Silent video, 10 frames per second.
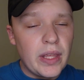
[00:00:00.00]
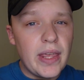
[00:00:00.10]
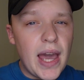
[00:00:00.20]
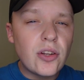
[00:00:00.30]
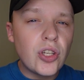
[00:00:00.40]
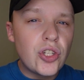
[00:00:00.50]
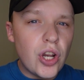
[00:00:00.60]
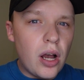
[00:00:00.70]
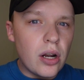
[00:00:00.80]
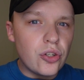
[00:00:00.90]
They actually
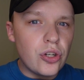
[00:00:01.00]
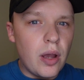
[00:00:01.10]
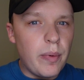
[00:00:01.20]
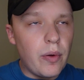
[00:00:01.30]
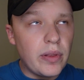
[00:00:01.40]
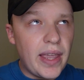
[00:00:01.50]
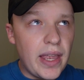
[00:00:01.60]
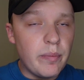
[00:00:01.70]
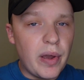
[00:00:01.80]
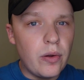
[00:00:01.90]
charge about
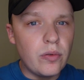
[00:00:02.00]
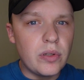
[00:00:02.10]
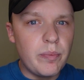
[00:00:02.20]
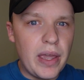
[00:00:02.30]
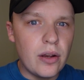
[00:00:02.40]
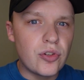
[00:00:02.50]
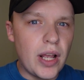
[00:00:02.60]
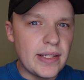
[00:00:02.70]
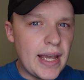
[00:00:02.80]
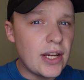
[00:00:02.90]
£10 per
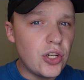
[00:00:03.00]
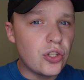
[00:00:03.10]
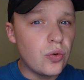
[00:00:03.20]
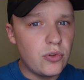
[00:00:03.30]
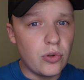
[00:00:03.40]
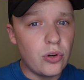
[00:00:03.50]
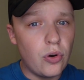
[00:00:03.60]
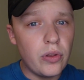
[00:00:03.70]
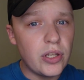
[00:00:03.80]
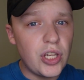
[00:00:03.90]
transaction, so they're
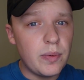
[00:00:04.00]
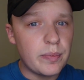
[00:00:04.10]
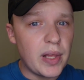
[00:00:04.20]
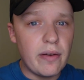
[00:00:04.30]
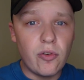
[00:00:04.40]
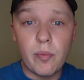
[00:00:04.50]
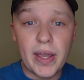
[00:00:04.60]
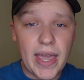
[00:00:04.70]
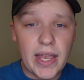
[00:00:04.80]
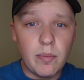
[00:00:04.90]
not the cheapest platform by
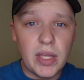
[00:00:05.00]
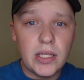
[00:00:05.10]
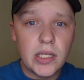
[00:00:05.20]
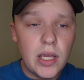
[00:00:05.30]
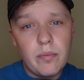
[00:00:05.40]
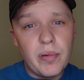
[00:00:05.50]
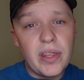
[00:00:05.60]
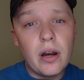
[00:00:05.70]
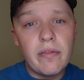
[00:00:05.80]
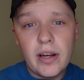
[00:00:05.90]
any means, but
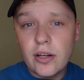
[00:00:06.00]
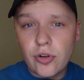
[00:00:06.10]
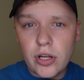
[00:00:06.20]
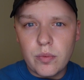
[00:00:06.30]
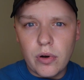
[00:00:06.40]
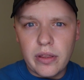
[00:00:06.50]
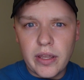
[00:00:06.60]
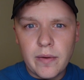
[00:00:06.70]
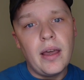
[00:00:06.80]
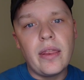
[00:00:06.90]
they are very
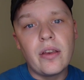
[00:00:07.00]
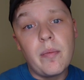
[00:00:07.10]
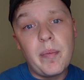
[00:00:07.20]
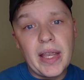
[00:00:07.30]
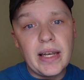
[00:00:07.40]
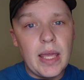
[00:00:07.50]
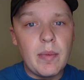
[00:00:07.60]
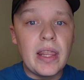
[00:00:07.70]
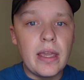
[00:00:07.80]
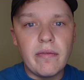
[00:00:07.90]
trustworthy and they're a big name
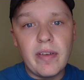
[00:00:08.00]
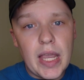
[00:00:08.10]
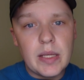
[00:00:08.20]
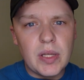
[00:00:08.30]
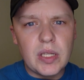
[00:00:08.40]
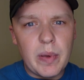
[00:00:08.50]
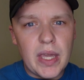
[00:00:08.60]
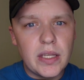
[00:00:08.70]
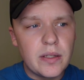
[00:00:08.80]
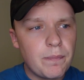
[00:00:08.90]
in the investment
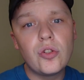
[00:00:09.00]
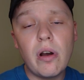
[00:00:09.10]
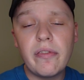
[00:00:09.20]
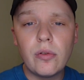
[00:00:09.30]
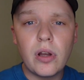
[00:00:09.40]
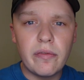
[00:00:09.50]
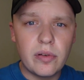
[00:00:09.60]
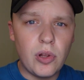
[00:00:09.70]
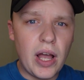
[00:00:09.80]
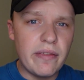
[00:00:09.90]
space. So I feel
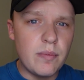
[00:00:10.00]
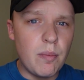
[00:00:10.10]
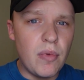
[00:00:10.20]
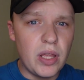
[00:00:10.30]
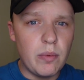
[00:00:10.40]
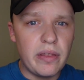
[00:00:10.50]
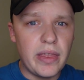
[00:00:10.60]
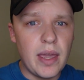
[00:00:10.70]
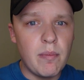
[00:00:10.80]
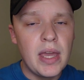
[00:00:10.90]
comfortable having my money with
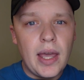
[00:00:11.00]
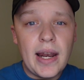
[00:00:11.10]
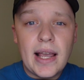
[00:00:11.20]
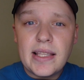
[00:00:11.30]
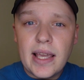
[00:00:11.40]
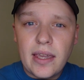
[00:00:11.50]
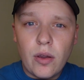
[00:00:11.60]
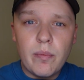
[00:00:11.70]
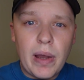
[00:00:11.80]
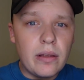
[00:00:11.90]
them, and as the
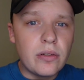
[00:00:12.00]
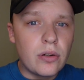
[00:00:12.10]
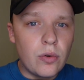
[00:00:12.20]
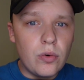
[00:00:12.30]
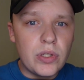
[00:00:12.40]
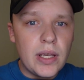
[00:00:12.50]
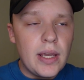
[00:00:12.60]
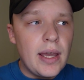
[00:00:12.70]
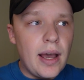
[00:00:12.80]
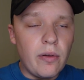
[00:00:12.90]
account balance grows,
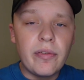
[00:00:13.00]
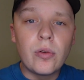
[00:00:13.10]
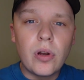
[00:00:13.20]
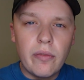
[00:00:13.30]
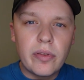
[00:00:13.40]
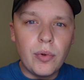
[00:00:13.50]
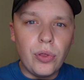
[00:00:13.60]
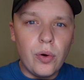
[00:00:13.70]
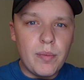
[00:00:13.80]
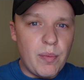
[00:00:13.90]
I'll feel comfortable
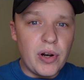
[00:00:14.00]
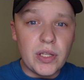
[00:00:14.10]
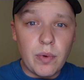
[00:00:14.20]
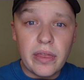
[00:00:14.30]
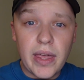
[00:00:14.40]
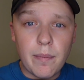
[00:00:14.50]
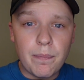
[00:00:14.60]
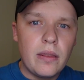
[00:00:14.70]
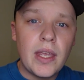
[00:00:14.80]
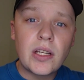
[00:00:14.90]
knowing my money's with them.
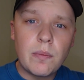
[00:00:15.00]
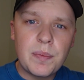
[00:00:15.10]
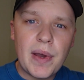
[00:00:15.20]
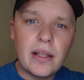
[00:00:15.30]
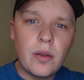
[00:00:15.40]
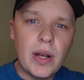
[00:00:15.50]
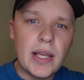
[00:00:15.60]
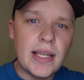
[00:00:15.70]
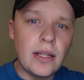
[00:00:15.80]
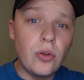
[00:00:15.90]
This comes back to when I
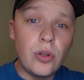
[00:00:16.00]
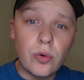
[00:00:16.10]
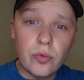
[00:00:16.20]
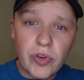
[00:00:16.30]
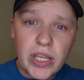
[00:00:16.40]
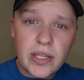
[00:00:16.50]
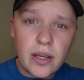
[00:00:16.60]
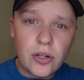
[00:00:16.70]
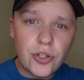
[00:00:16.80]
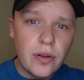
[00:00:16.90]
said do your own
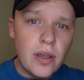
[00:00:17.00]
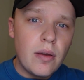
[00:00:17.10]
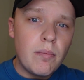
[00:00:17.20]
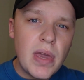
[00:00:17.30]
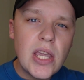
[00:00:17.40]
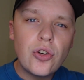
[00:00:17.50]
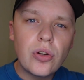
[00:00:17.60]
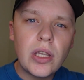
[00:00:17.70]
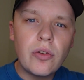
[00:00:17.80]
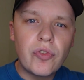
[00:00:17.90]
research. Make sure
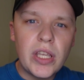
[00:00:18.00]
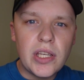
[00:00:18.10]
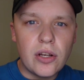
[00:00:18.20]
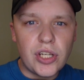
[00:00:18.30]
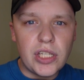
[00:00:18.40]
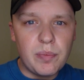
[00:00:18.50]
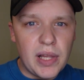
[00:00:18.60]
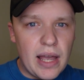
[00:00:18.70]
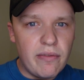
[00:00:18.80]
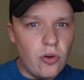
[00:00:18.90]
that you research each
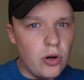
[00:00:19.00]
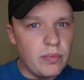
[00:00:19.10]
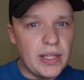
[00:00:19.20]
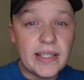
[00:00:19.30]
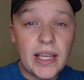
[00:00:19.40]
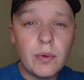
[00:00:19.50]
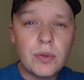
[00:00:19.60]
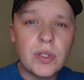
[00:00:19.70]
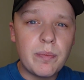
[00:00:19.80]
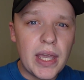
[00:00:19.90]
platform, decide which
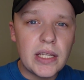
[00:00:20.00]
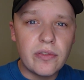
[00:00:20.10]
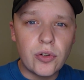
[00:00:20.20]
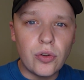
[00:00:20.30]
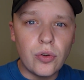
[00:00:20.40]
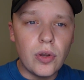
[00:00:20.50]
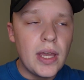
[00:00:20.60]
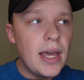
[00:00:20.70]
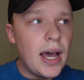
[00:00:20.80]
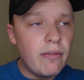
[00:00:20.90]
one's best for you,
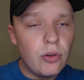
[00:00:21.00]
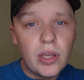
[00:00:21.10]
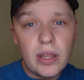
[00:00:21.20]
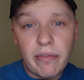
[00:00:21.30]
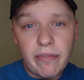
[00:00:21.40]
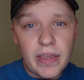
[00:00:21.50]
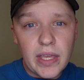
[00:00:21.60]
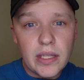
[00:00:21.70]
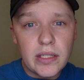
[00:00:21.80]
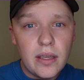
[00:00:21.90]
have a look at the
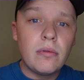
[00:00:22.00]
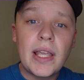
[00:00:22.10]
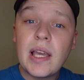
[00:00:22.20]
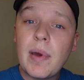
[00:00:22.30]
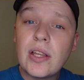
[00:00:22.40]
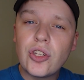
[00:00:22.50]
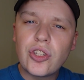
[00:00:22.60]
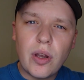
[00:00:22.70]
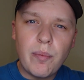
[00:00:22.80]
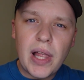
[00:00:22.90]
fees. Like I mentioned,
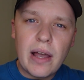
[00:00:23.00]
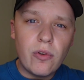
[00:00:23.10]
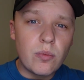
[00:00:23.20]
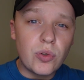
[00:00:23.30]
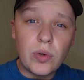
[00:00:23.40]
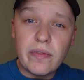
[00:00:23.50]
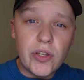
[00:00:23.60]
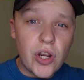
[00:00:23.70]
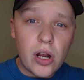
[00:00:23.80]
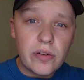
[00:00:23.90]
some platforms don't even
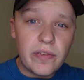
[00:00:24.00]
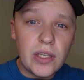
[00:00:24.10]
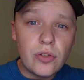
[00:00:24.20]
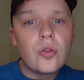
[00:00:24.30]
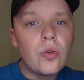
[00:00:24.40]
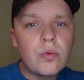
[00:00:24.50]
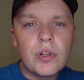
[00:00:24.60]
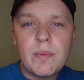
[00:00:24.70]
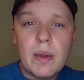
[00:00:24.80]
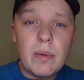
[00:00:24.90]
charge fees, so those
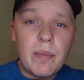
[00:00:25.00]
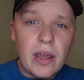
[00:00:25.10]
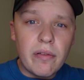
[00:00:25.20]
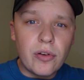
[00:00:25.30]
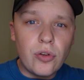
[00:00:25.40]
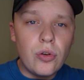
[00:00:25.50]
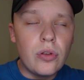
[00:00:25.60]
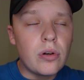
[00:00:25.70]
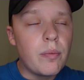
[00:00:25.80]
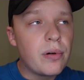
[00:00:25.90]
ones might be better for you.
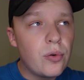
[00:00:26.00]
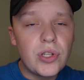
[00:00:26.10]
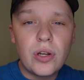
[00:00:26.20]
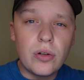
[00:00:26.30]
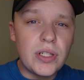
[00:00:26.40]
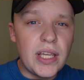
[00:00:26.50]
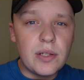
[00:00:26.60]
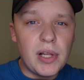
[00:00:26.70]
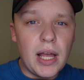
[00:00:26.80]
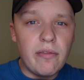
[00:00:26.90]
There are pros and cons to each
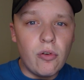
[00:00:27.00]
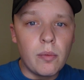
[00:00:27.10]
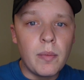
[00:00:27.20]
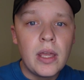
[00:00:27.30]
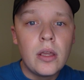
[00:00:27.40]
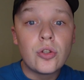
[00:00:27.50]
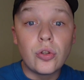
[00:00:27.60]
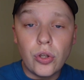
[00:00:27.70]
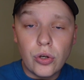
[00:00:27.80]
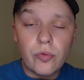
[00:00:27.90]
platform, so
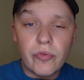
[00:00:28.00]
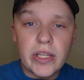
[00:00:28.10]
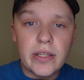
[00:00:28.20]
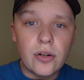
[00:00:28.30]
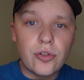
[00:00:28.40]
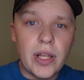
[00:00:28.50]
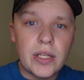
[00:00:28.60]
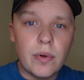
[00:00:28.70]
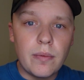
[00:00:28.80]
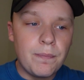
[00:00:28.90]
do your own research on
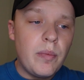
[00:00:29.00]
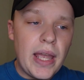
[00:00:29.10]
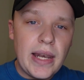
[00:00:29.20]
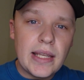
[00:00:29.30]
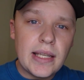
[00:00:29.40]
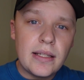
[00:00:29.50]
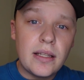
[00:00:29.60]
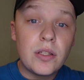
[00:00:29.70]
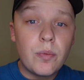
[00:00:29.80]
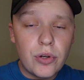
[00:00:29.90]
this one. But in this
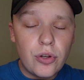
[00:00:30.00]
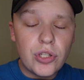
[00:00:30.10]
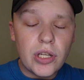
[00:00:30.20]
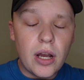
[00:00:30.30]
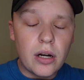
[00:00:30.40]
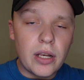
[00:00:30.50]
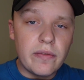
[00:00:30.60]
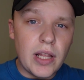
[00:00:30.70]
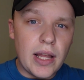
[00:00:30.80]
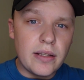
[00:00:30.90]
instance, we're using
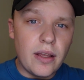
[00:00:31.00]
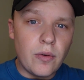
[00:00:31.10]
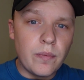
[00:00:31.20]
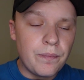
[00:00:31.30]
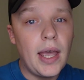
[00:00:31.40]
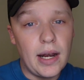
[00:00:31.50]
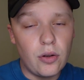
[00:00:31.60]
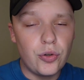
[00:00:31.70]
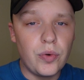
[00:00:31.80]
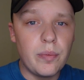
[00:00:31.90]
Hargreaves Lansdown, and I'll
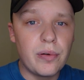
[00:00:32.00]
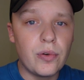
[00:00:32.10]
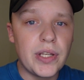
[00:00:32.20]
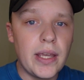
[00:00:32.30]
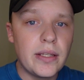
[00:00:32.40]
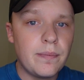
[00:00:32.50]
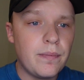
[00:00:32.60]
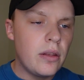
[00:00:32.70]
show you the process.